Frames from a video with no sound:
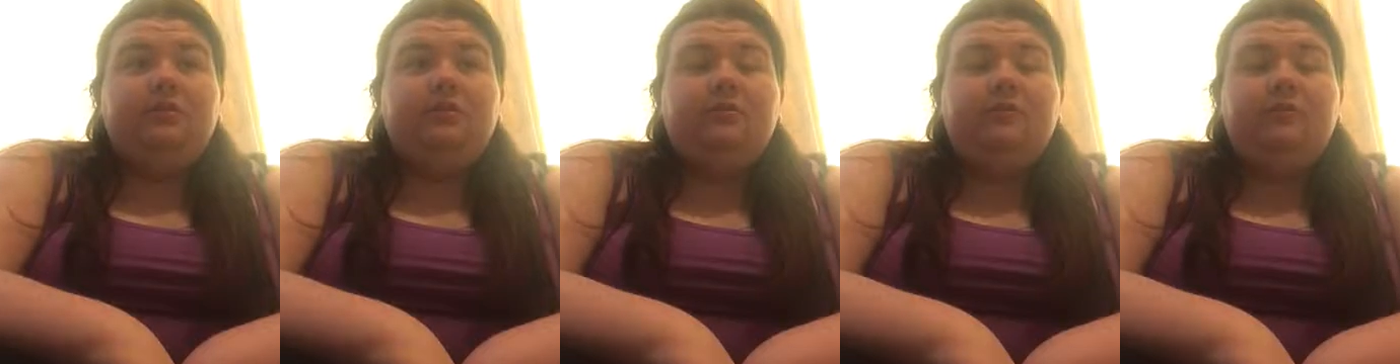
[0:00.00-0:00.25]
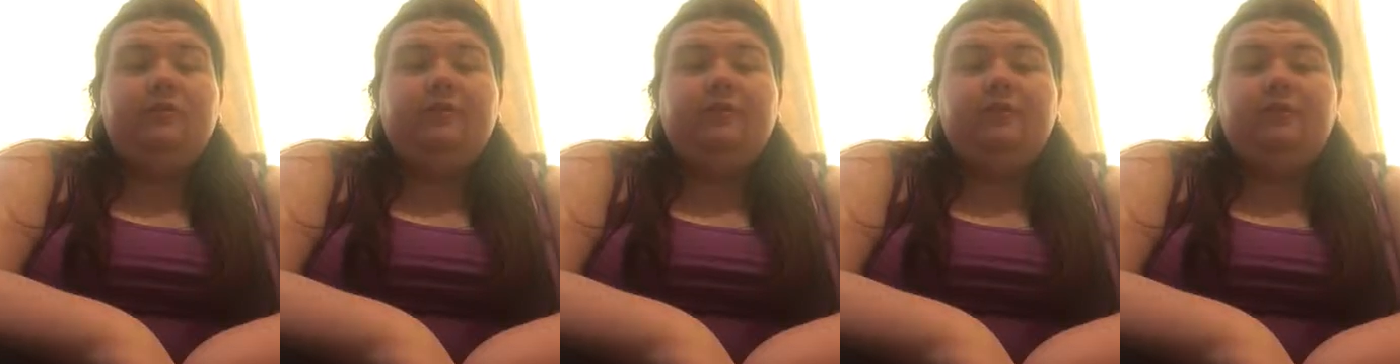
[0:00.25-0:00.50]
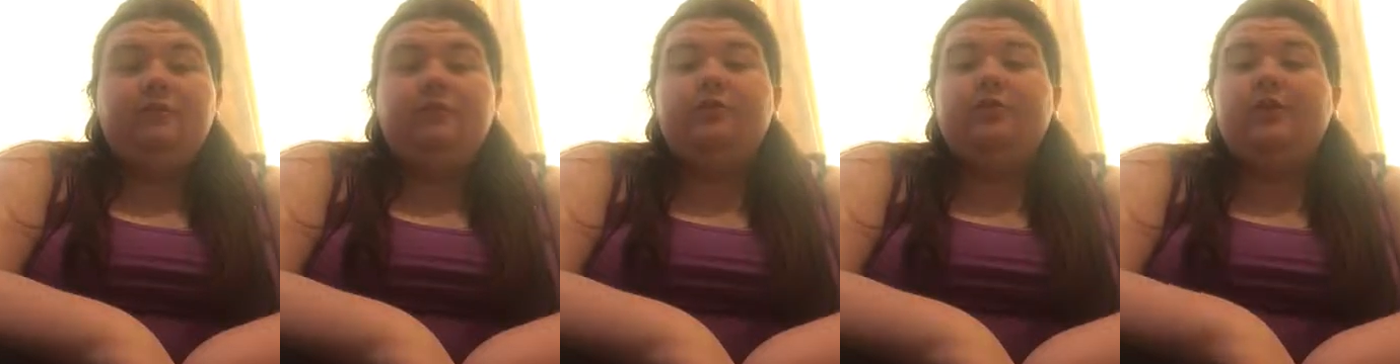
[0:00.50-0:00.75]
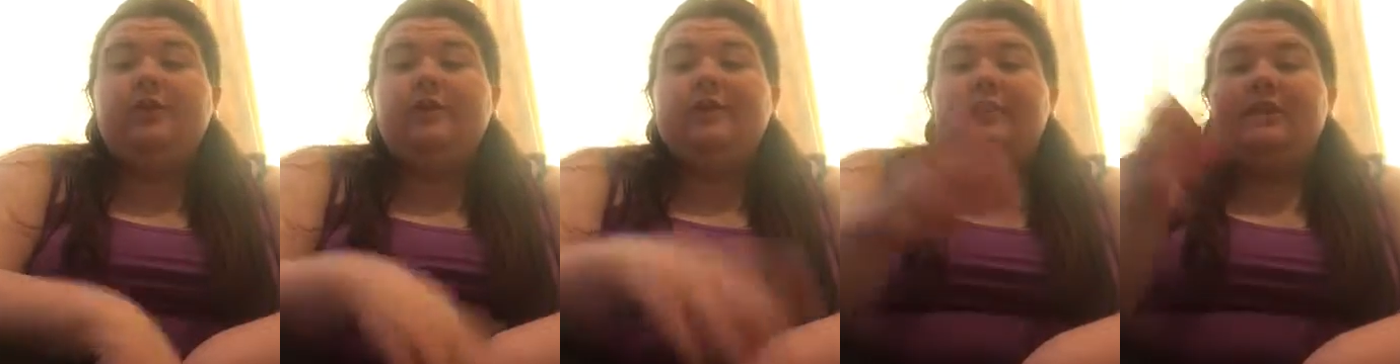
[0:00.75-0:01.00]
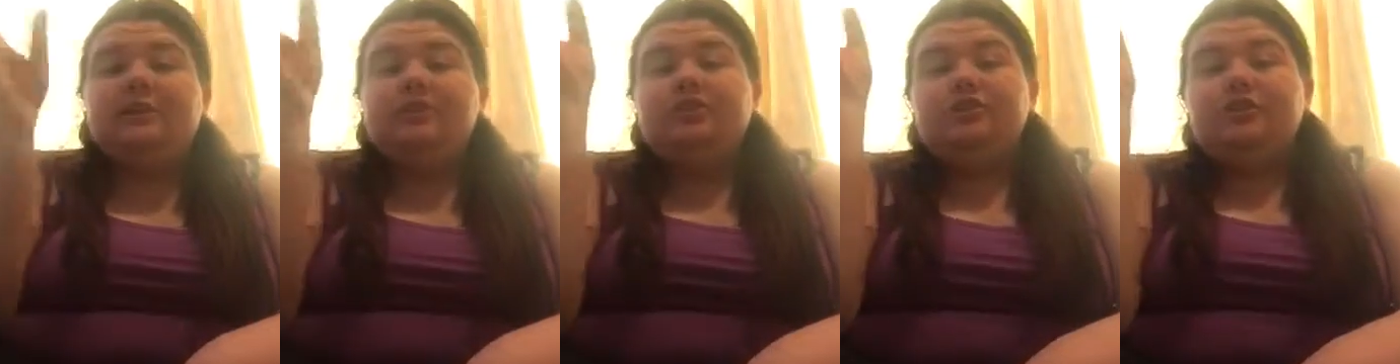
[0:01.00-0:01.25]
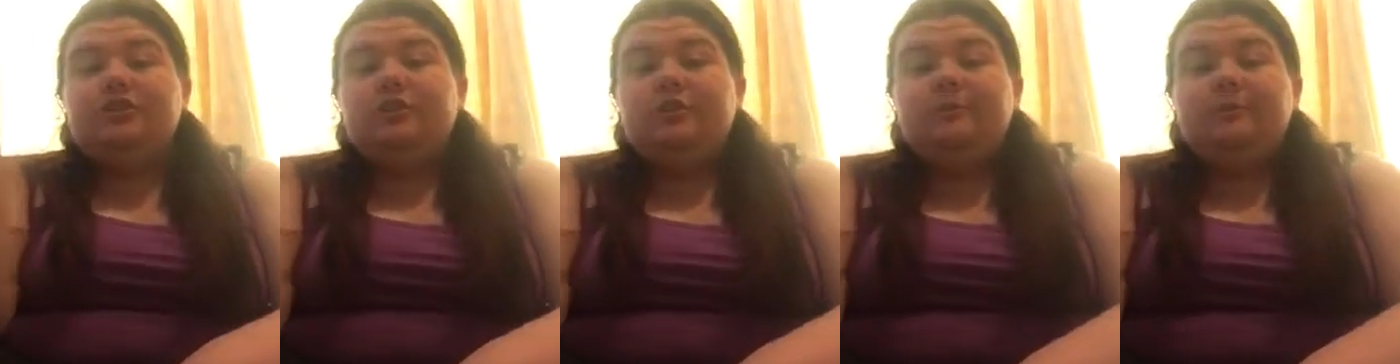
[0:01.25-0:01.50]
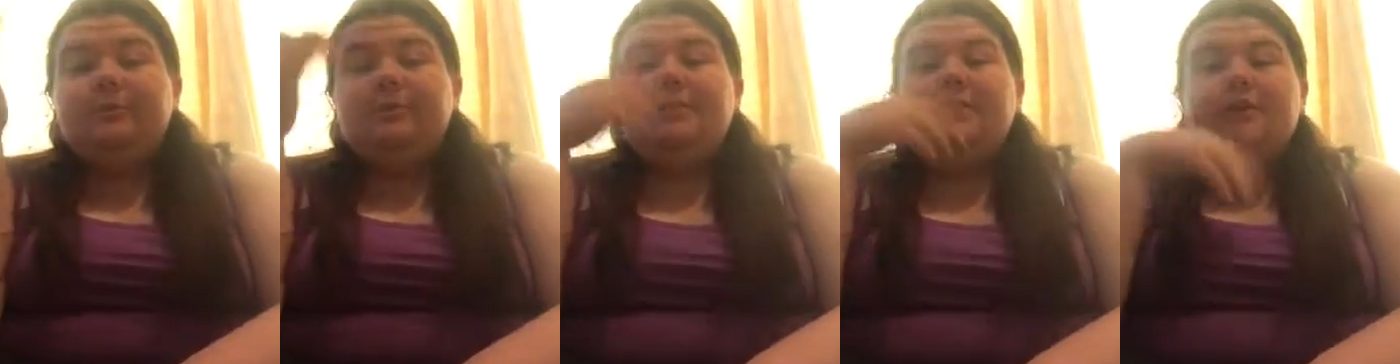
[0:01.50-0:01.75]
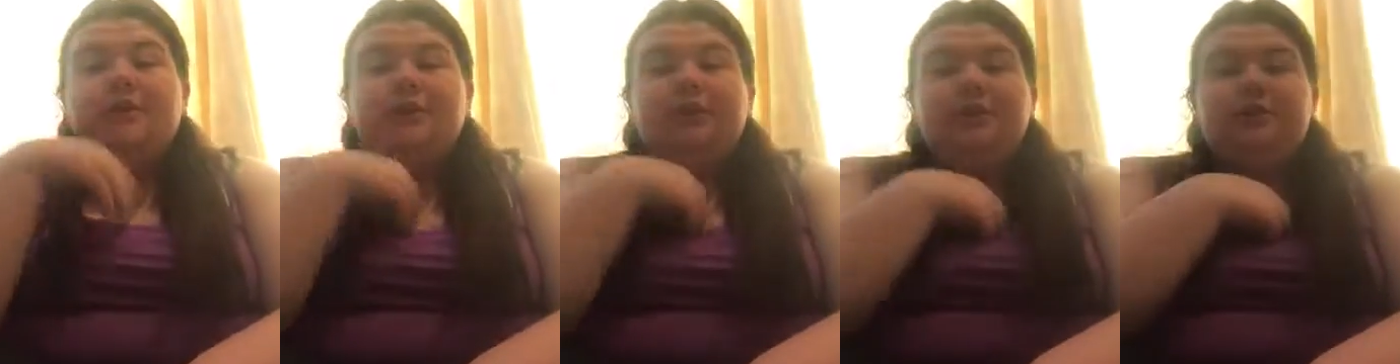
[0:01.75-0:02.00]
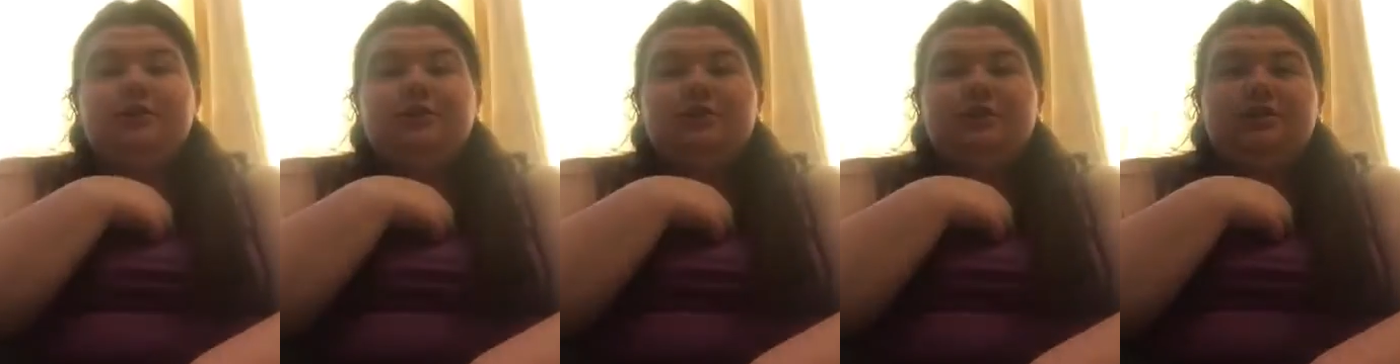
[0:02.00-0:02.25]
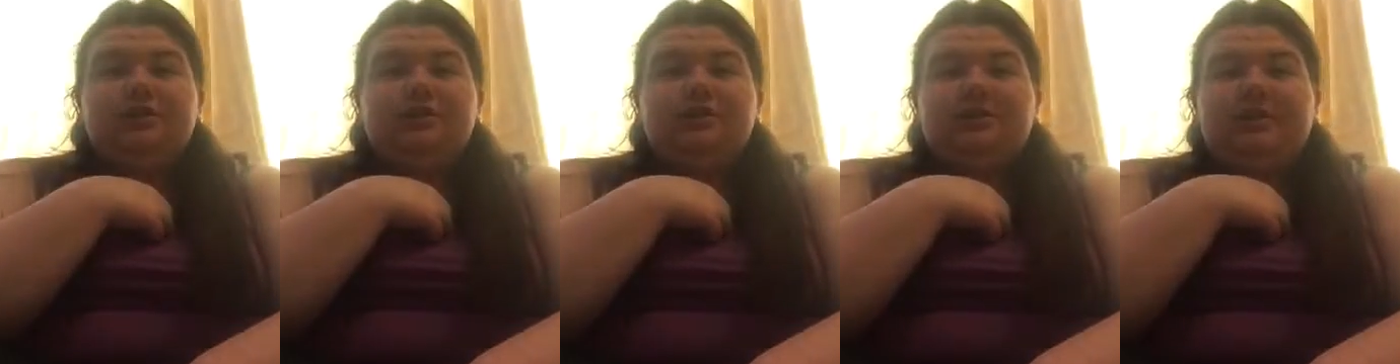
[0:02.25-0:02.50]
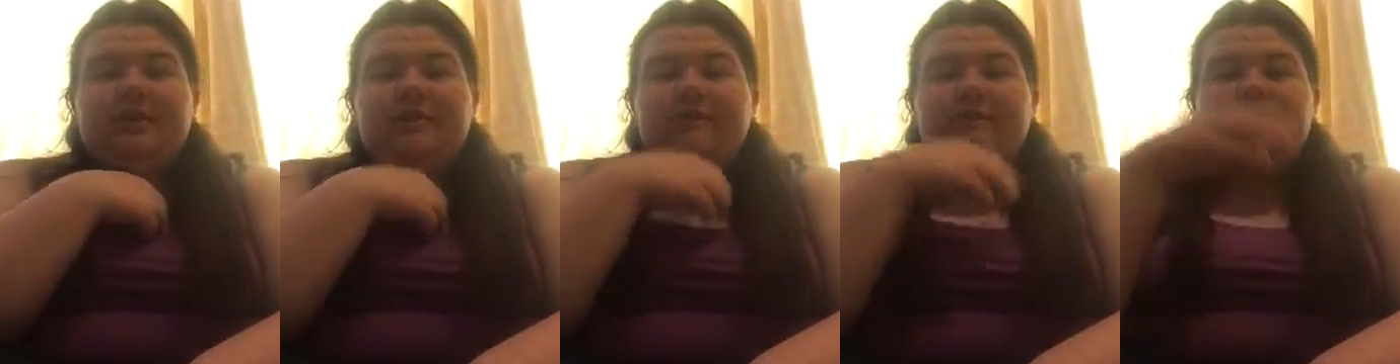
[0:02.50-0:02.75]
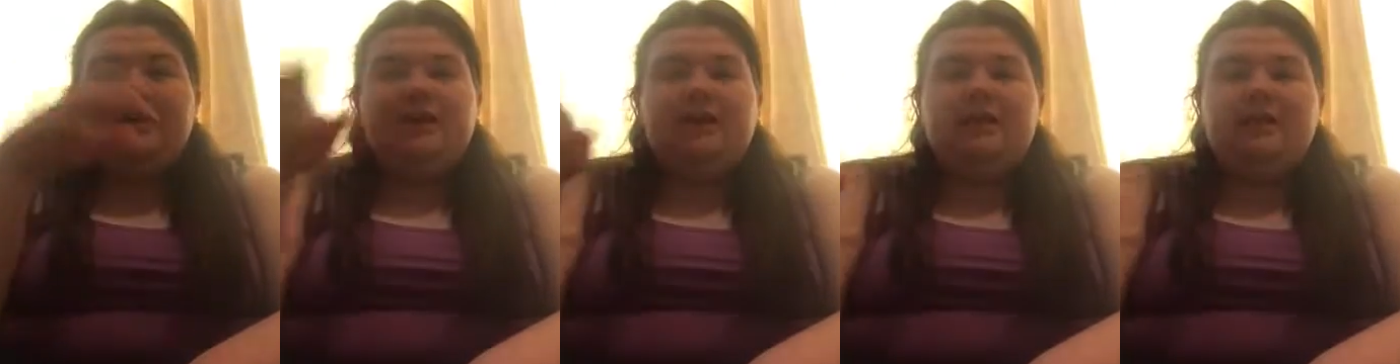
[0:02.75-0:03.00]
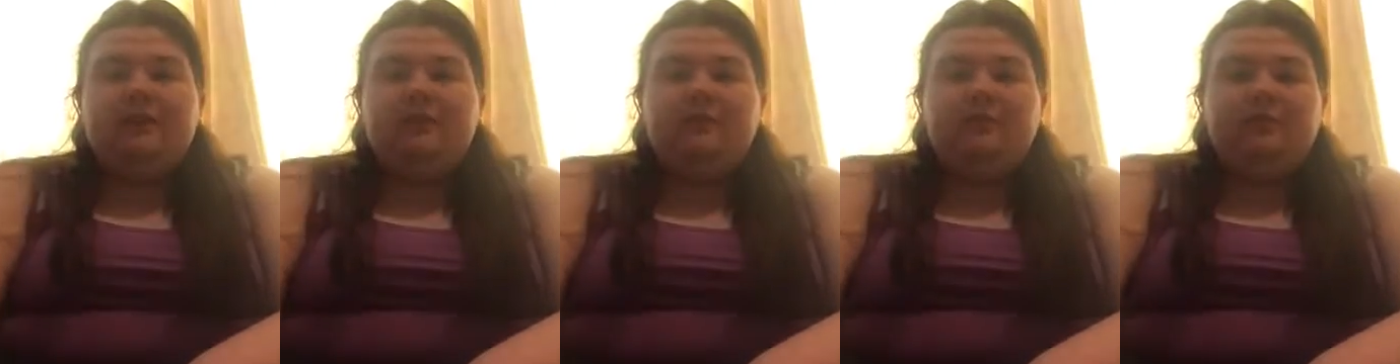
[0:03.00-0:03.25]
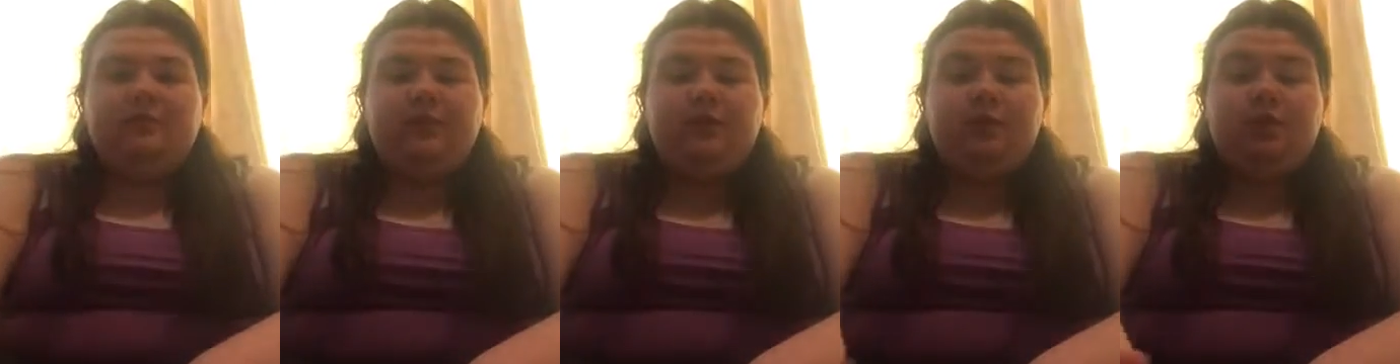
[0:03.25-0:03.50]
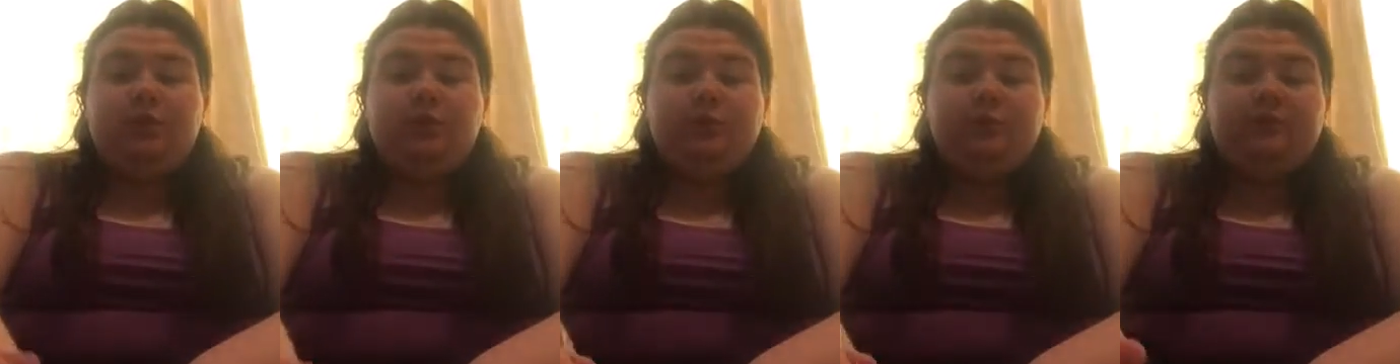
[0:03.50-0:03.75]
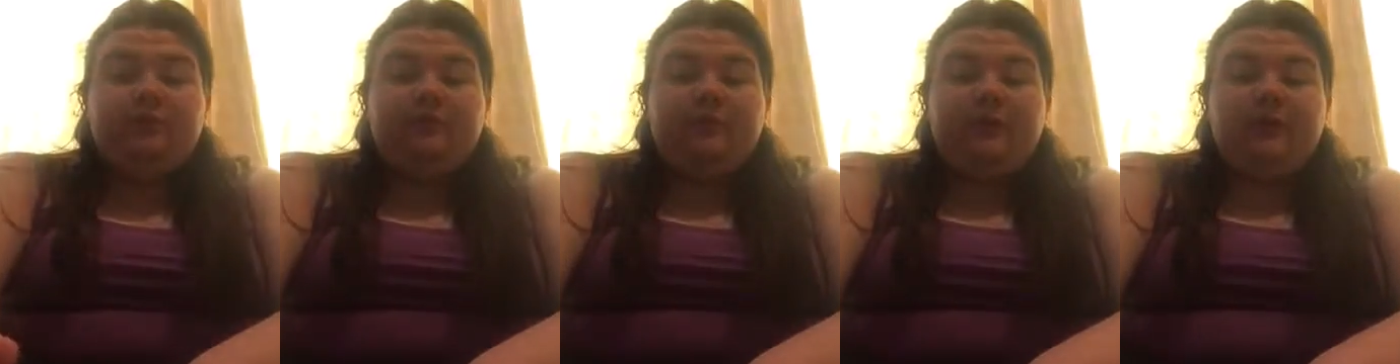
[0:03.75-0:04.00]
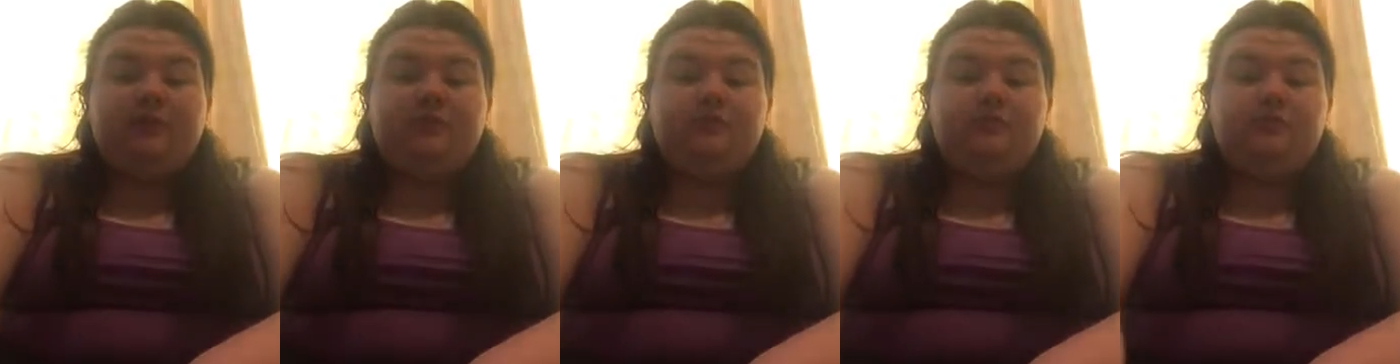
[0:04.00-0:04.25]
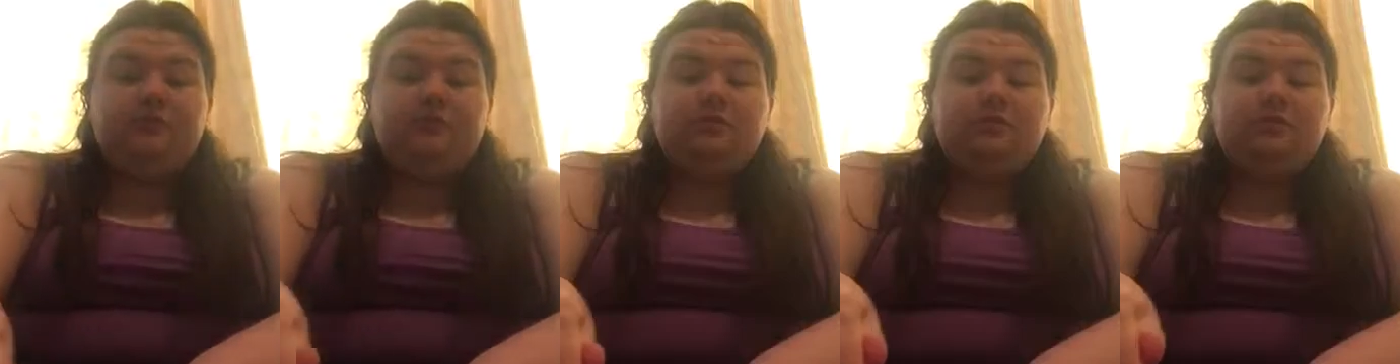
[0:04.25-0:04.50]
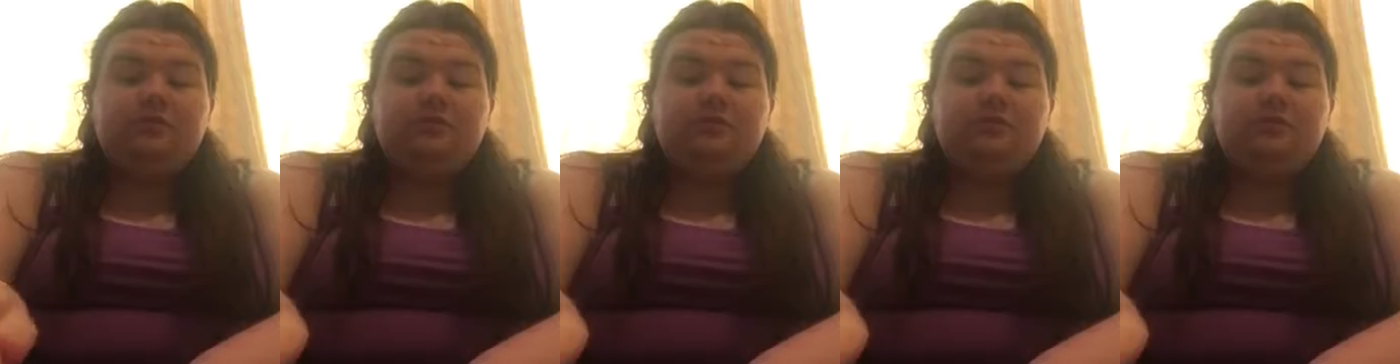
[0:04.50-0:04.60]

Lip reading: and we thought we'll go in that shop just to have like a little view around,